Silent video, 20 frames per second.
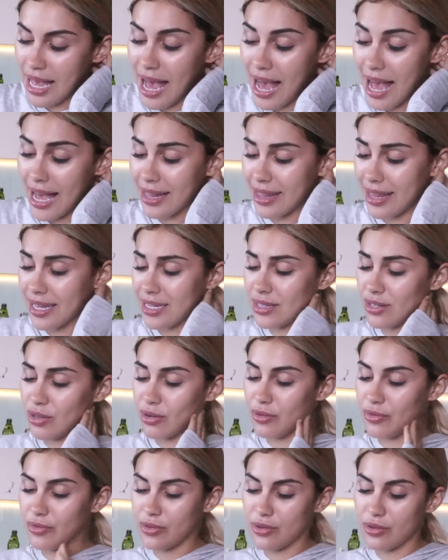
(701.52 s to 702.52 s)
Yeah, I like
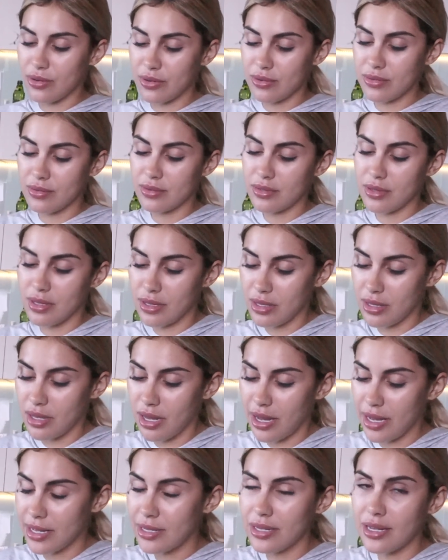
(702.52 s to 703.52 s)
tofu a
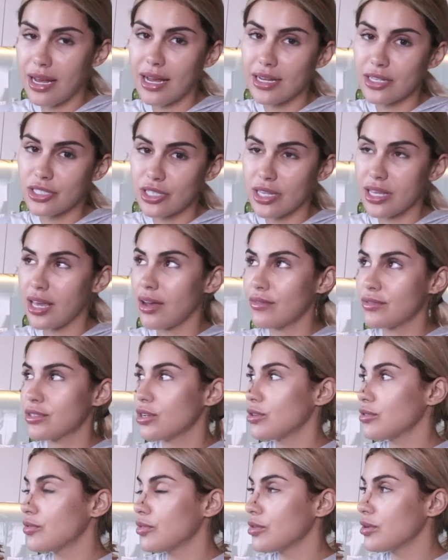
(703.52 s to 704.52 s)
lot. I actually have
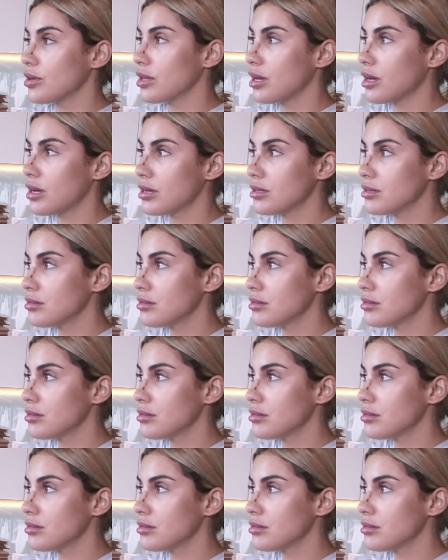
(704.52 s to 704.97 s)
tofu. I